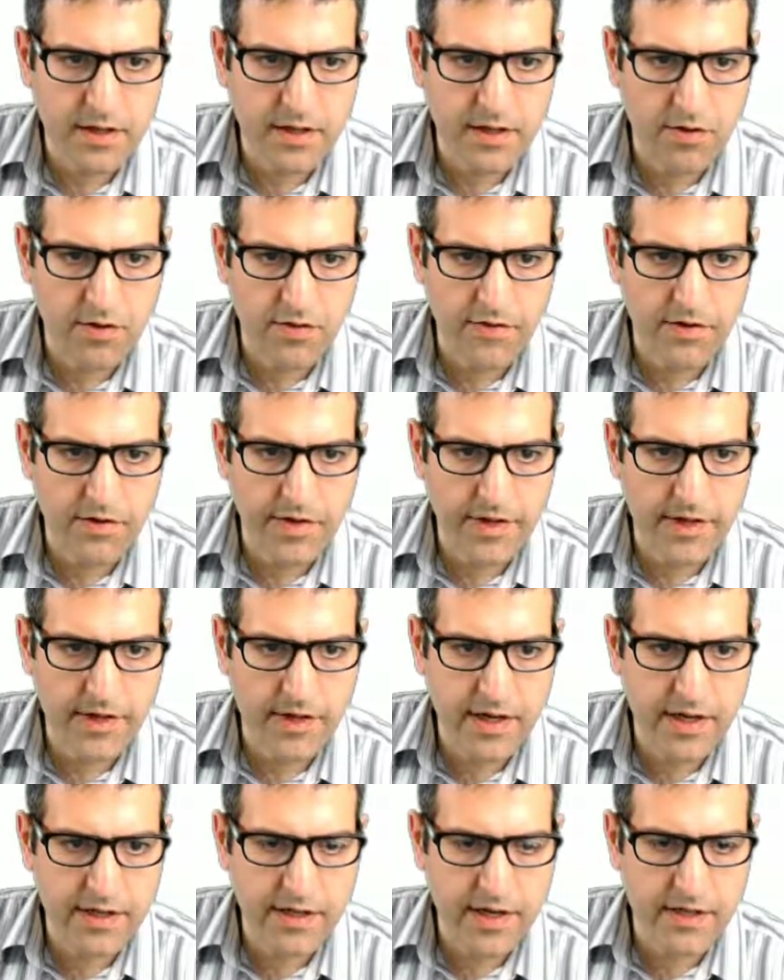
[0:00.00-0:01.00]
over
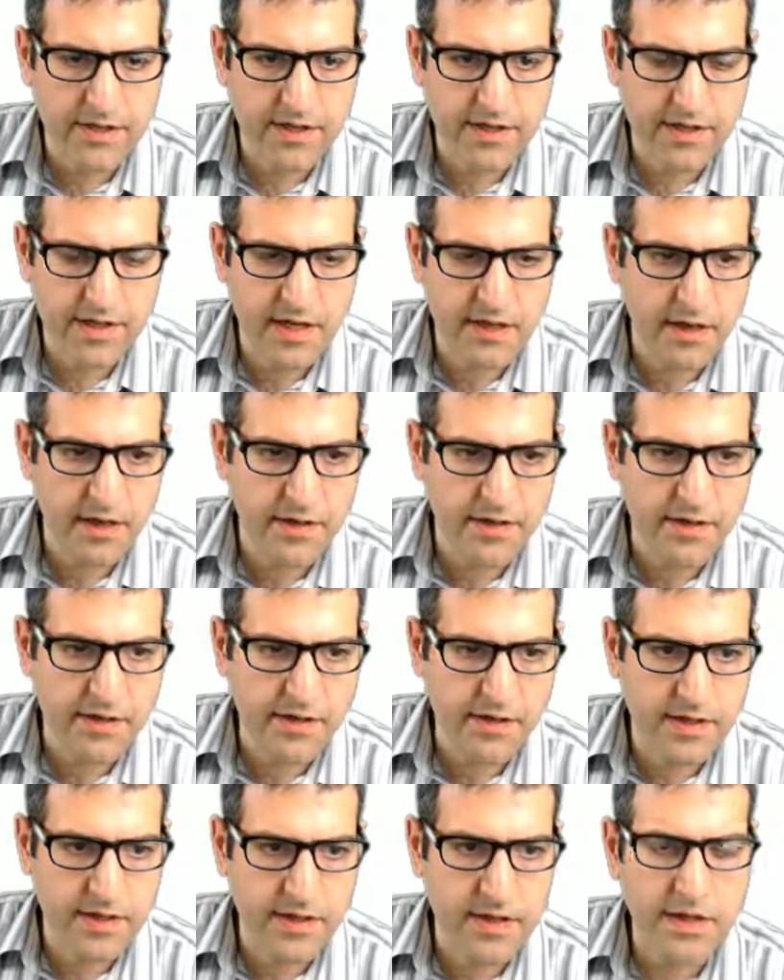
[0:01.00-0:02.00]
here, and as I said in
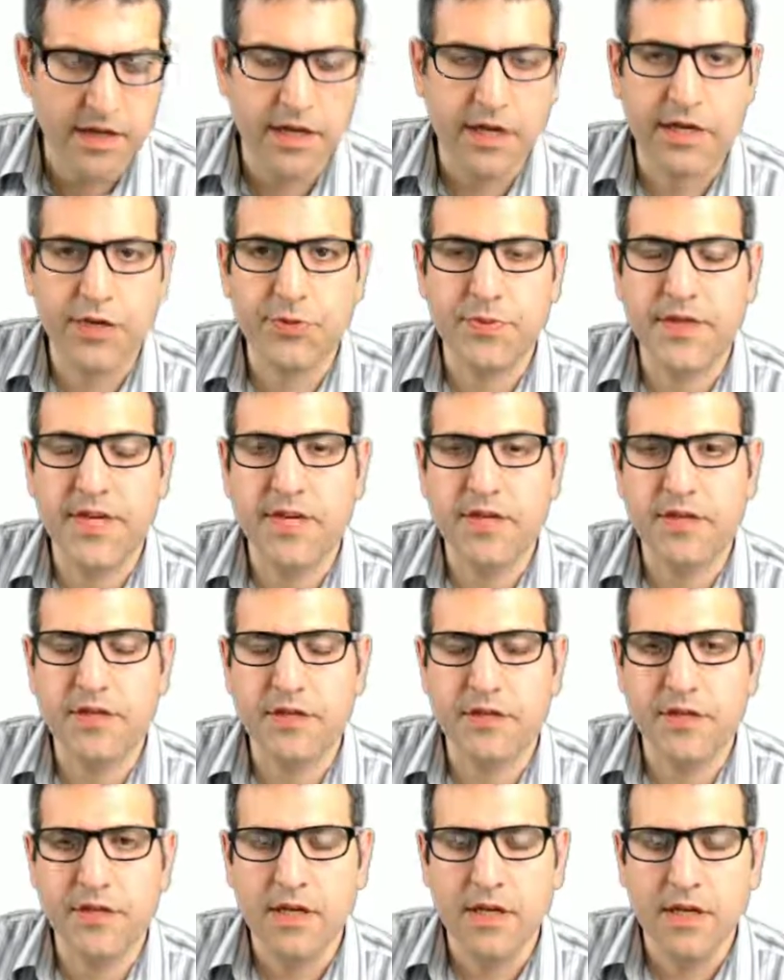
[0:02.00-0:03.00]
the
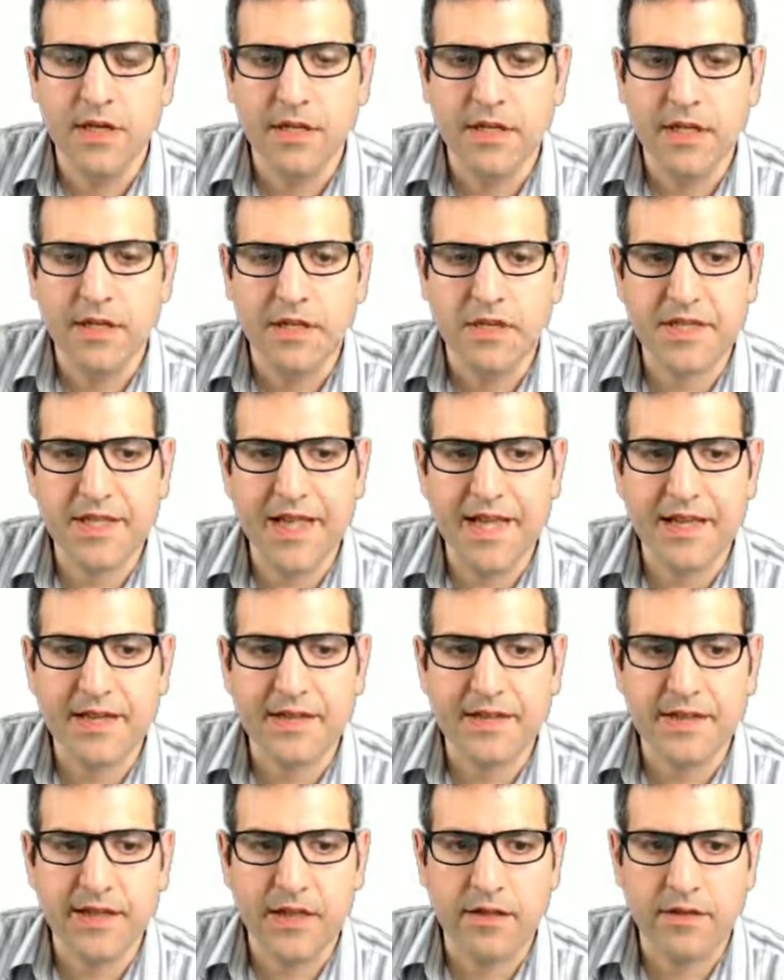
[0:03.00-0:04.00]
explanation, that is
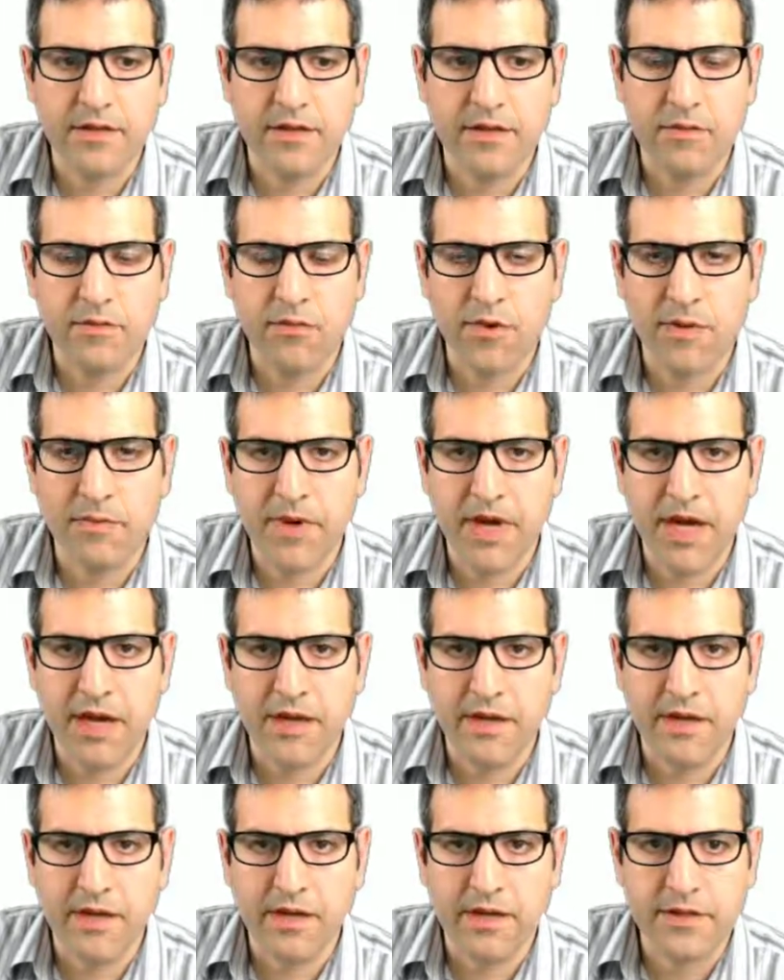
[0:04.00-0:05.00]
like a tunnel
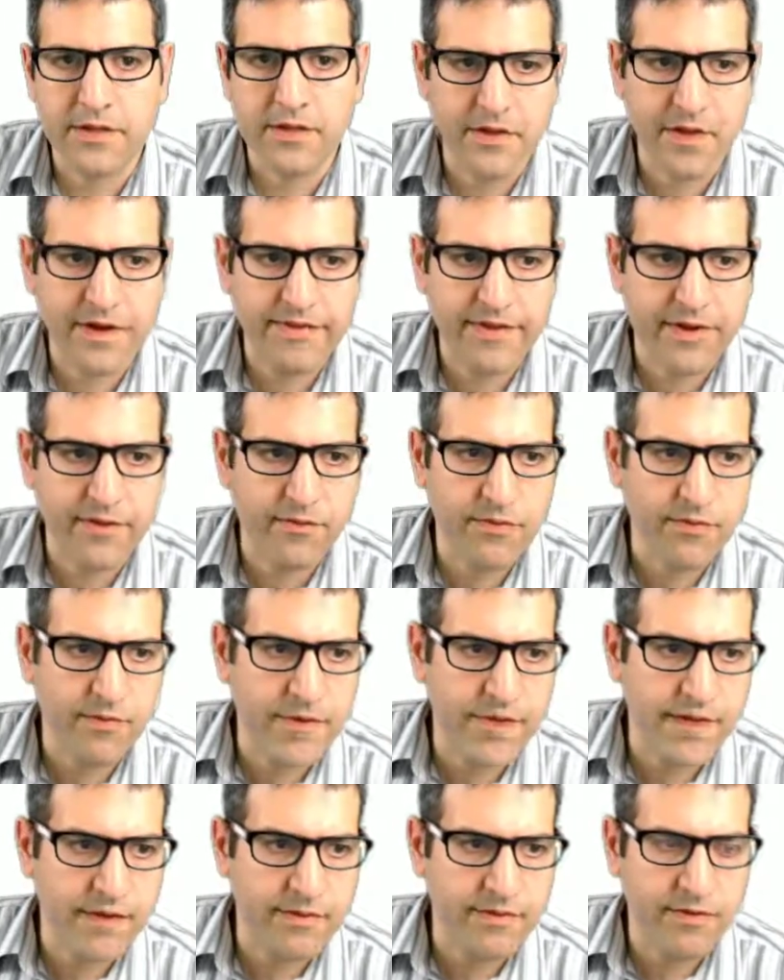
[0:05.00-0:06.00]
whereby the traffic will
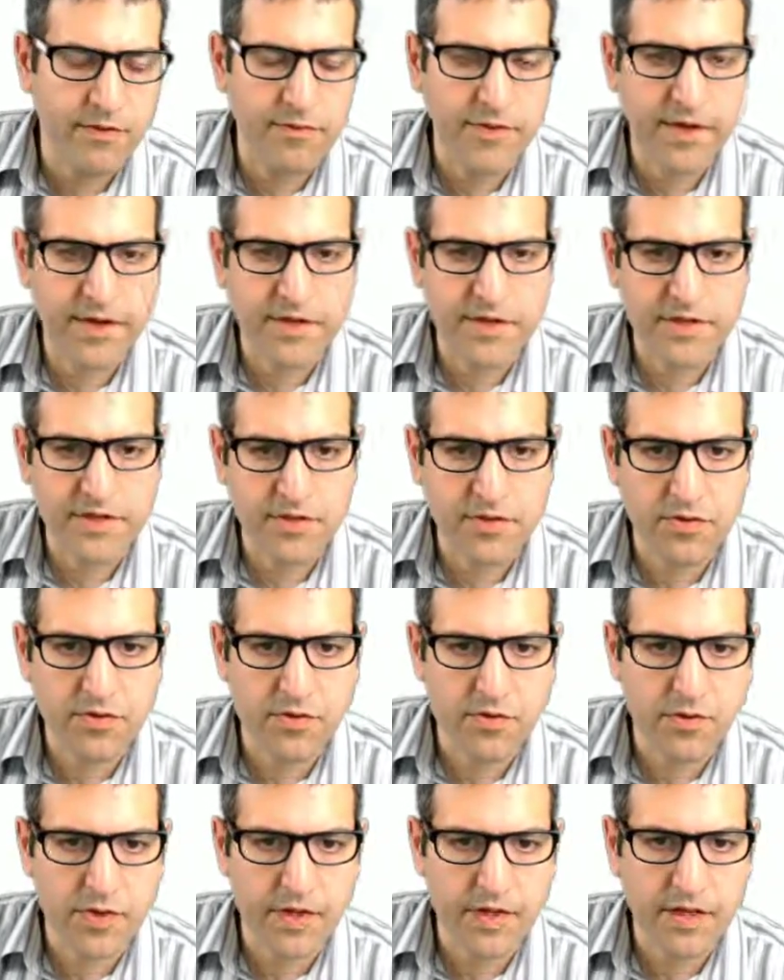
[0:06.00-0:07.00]
be from area
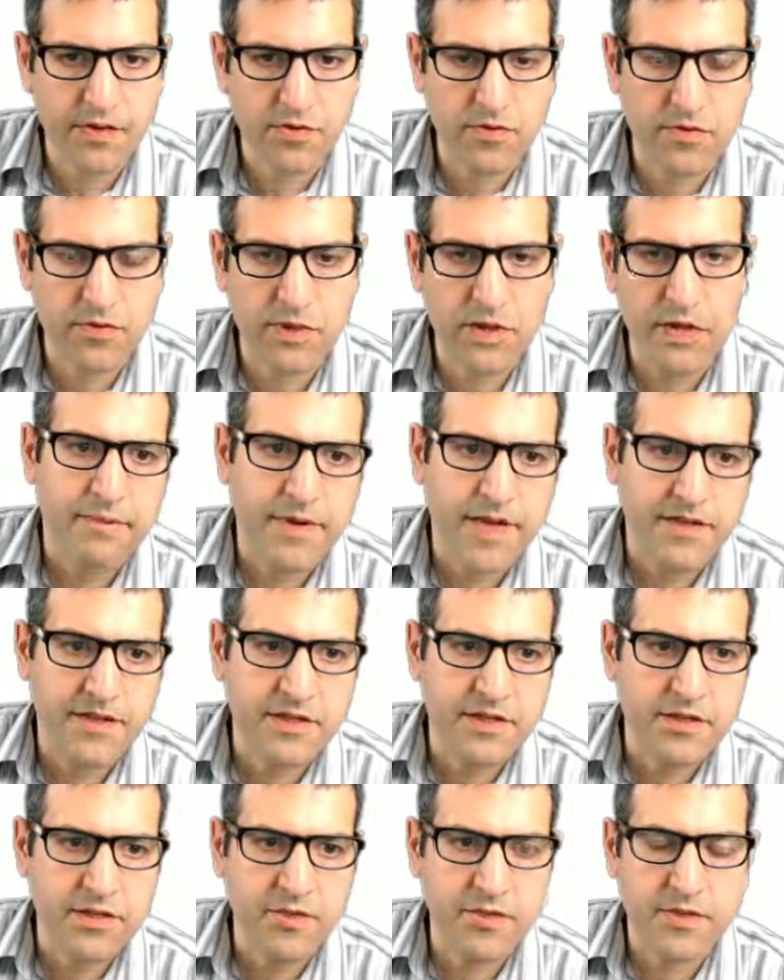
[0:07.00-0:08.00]
0 to area 2
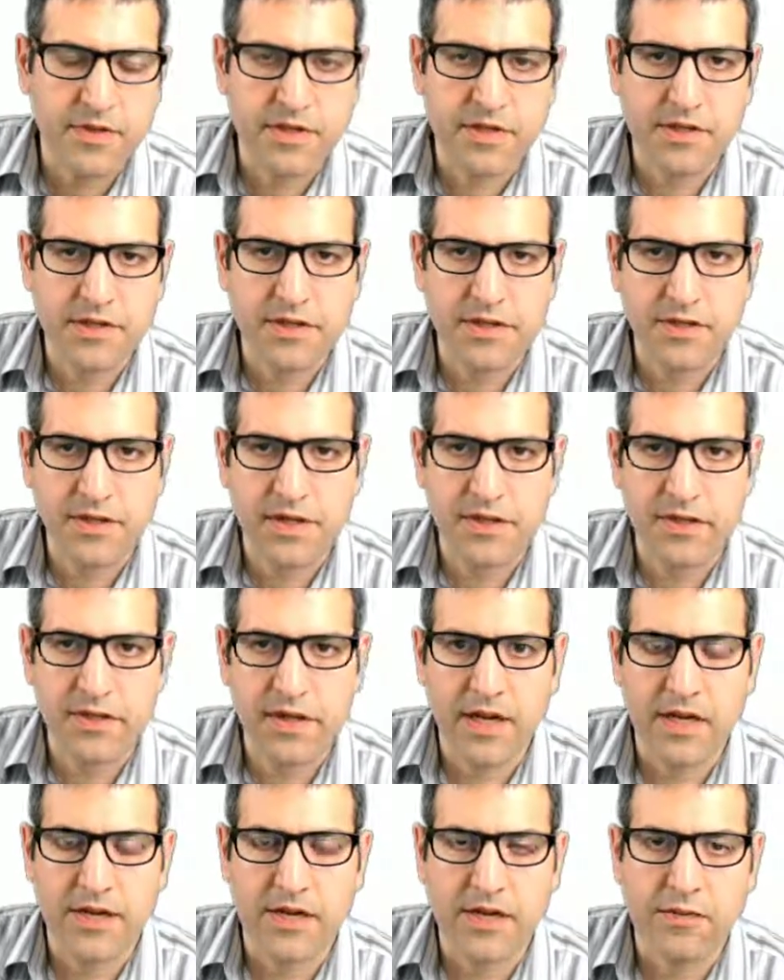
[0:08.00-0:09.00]
passing through this
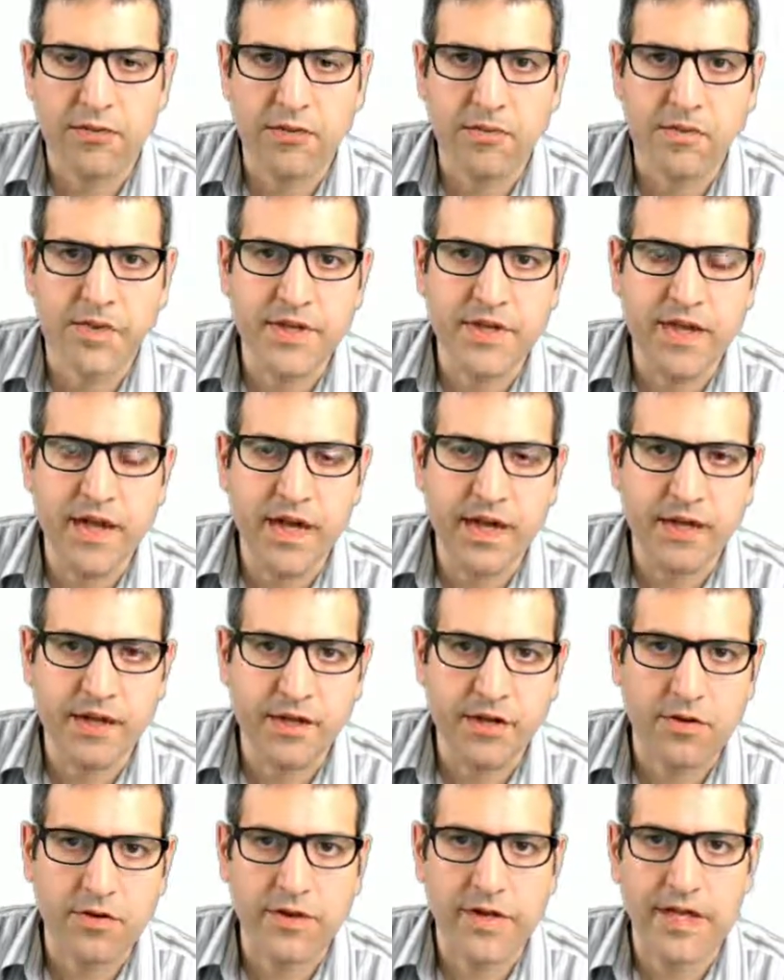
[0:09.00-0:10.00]
tunnel, and they will be
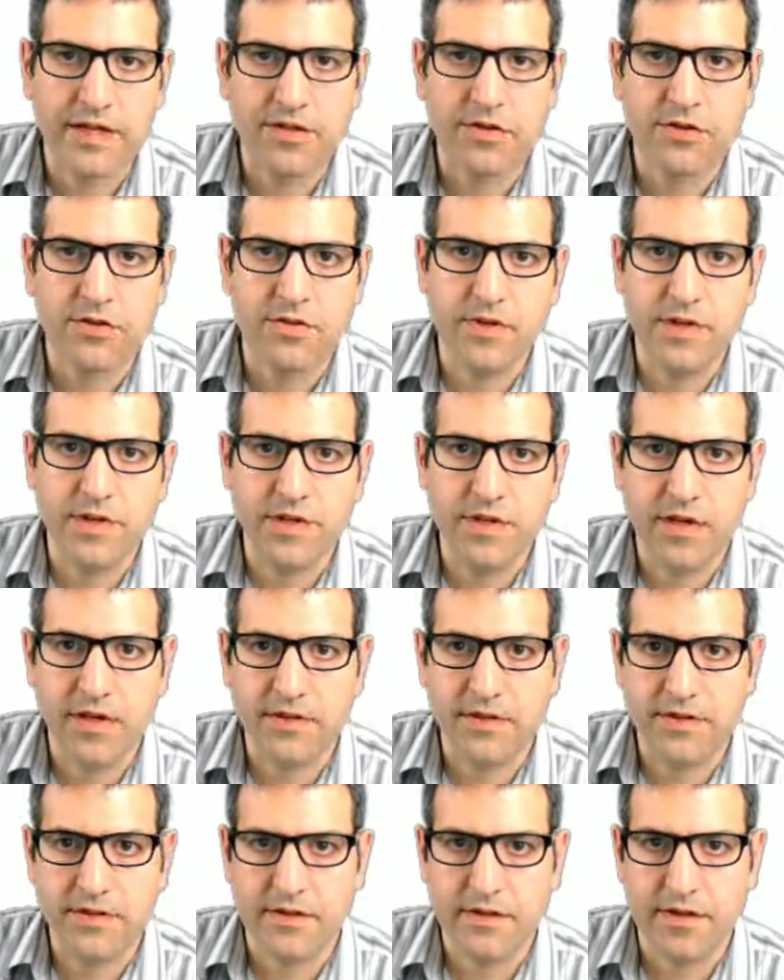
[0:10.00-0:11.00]
like connected to each
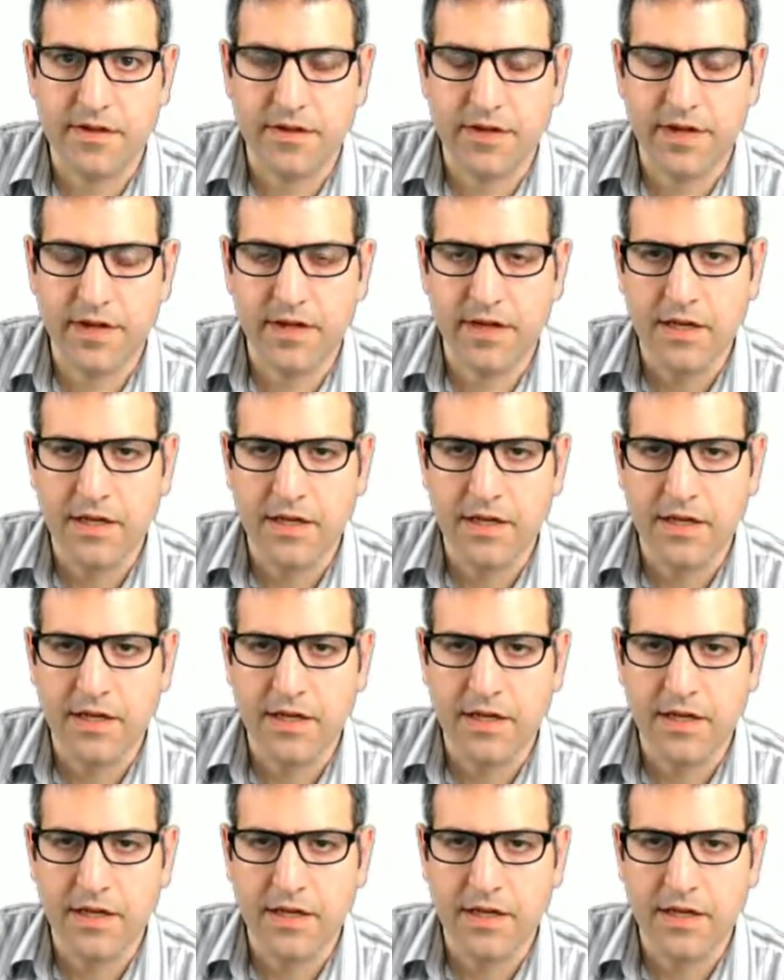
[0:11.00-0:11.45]
other. Okay,